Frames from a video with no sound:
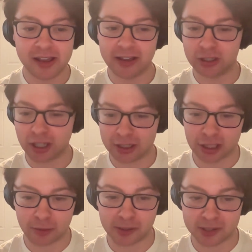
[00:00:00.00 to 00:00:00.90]
in Cha
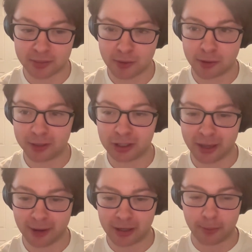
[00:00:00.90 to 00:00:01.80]
Cha Real Smooth, which
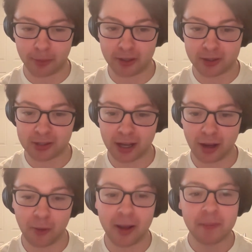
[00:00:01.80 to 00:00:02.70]
came out a couple years
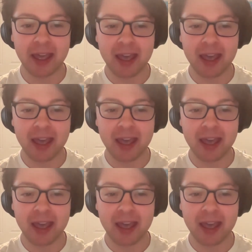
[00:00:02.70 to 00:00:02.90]
ago,